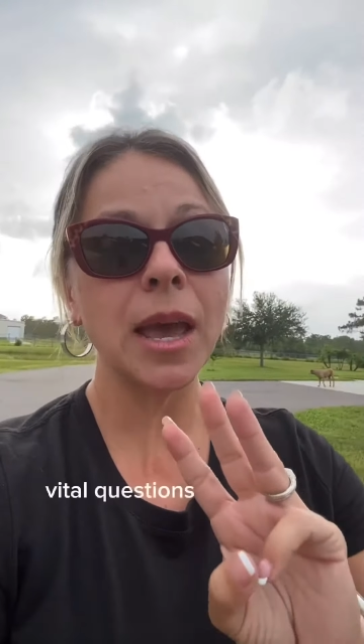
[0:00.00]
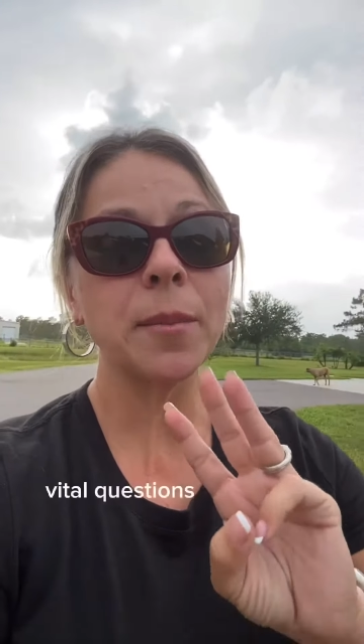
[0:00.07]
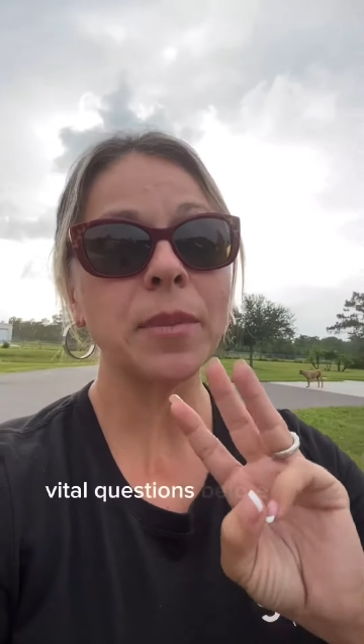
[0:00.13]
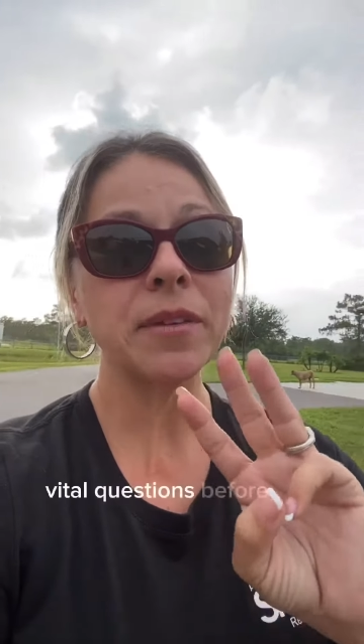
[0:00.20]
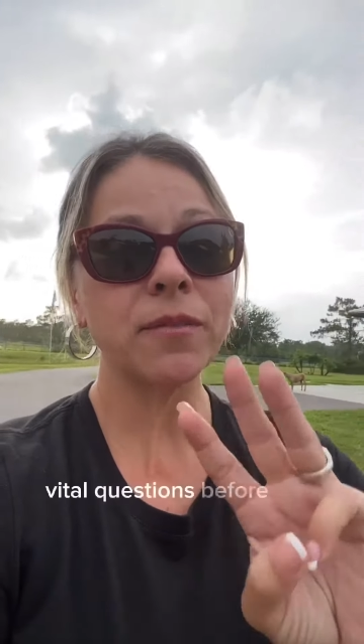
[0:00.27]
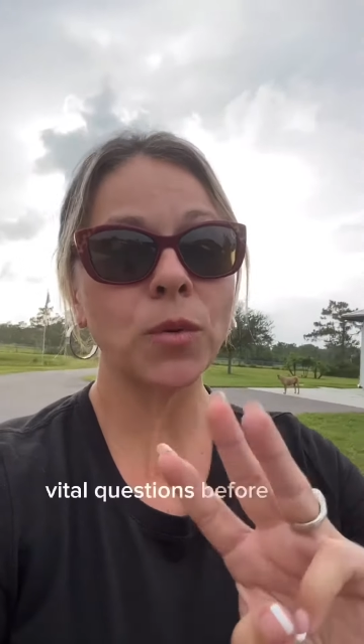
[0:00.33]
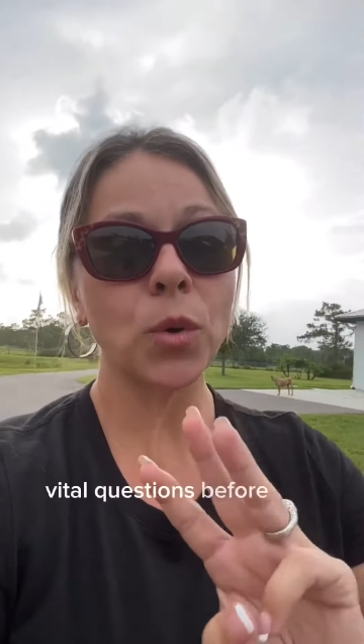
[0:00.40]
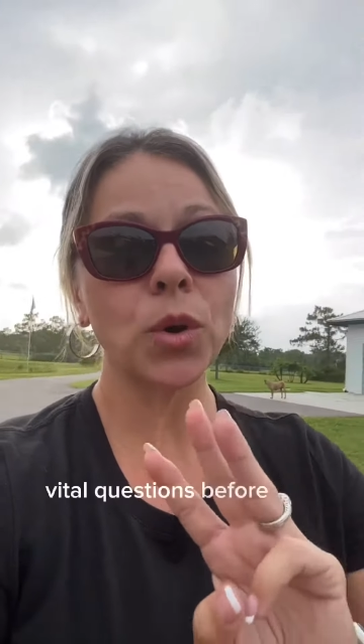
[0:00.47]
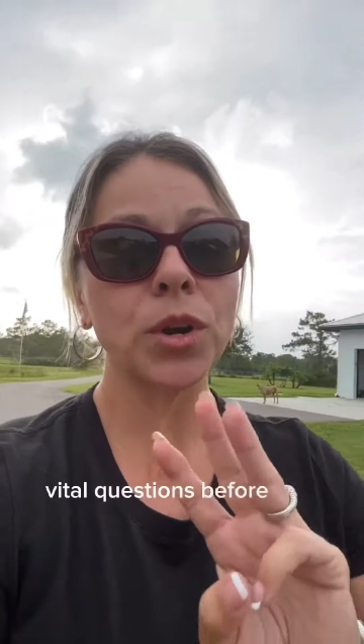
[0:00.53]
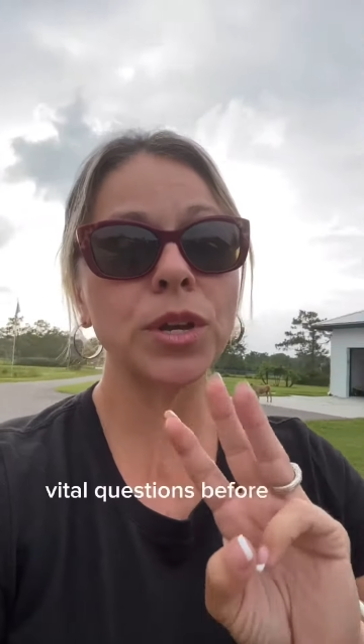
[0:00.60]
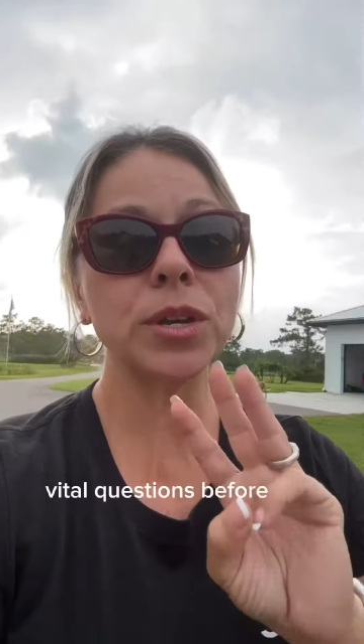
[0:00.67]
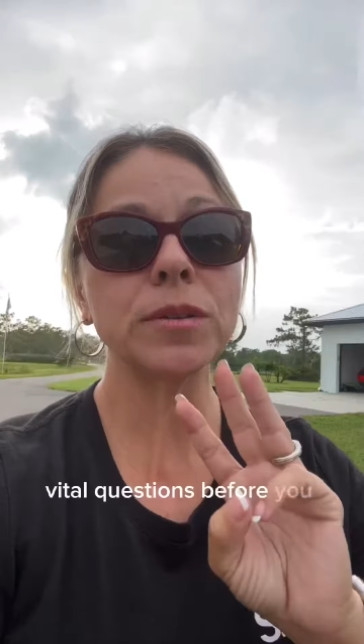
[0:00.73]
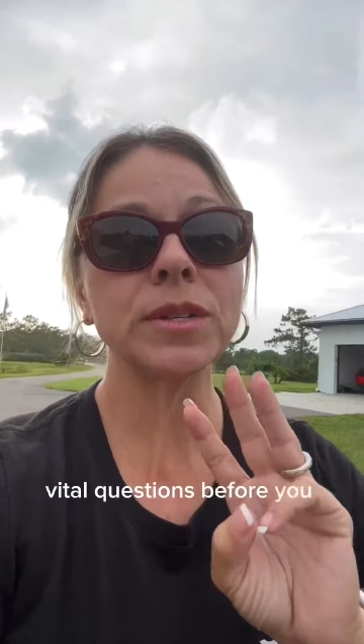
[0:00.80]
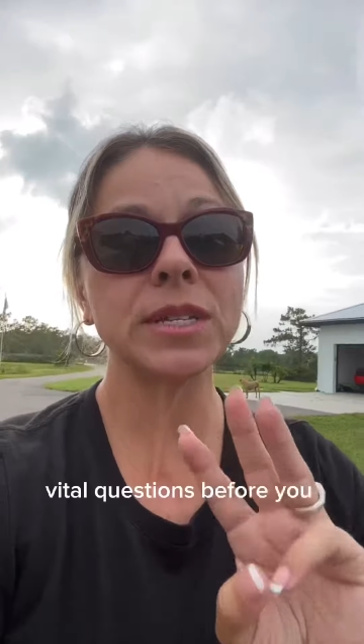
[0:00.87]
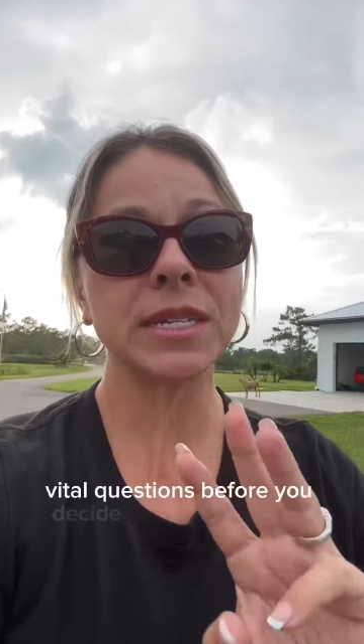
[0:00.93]
before
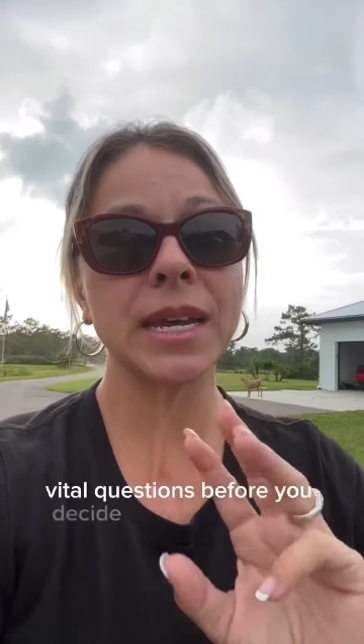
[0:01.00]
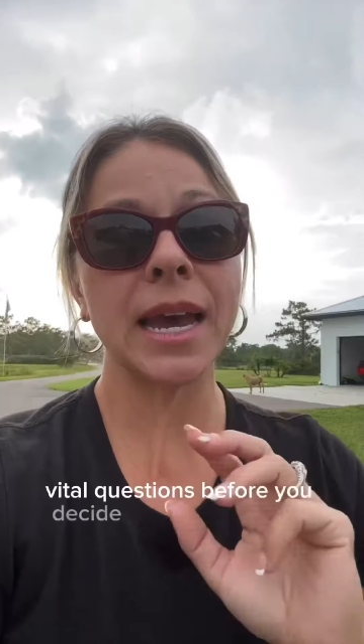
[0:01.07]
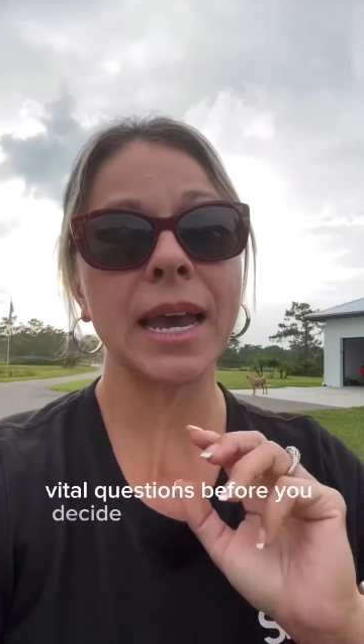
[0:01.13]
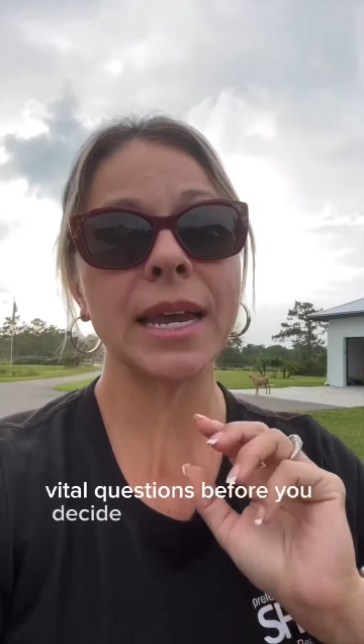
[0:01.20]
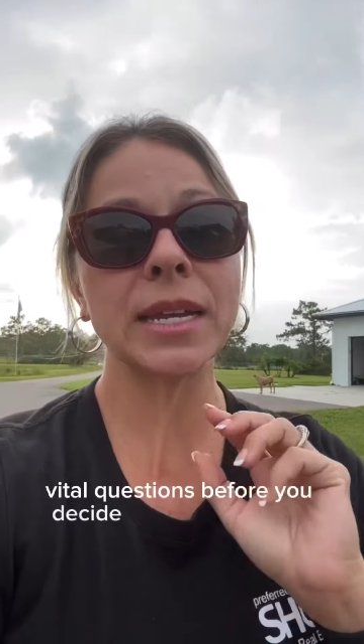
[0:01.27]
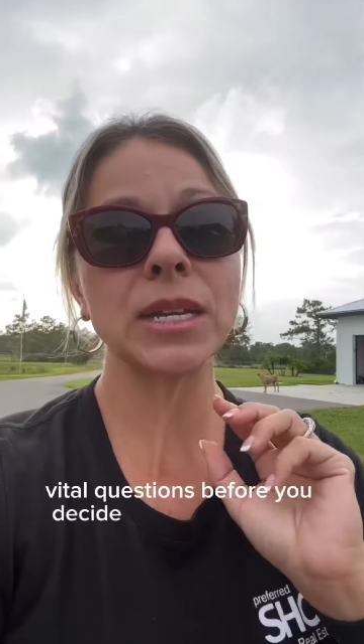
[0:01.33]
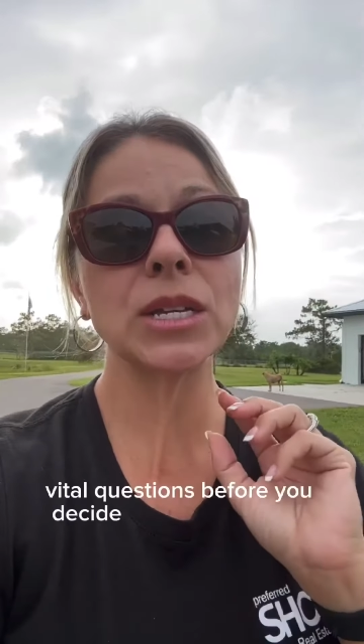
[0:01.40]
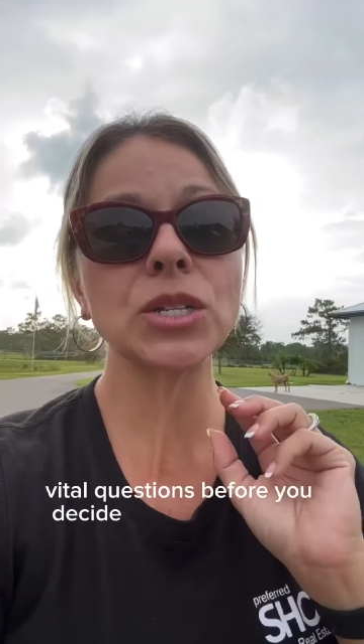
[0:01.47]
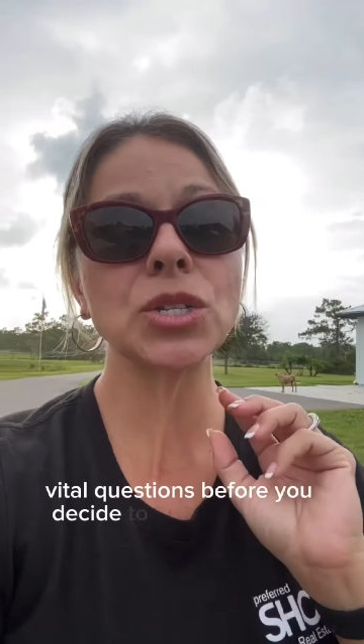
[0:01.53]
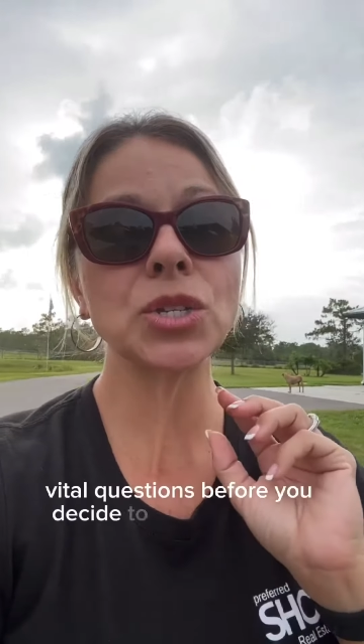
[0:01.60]
you decide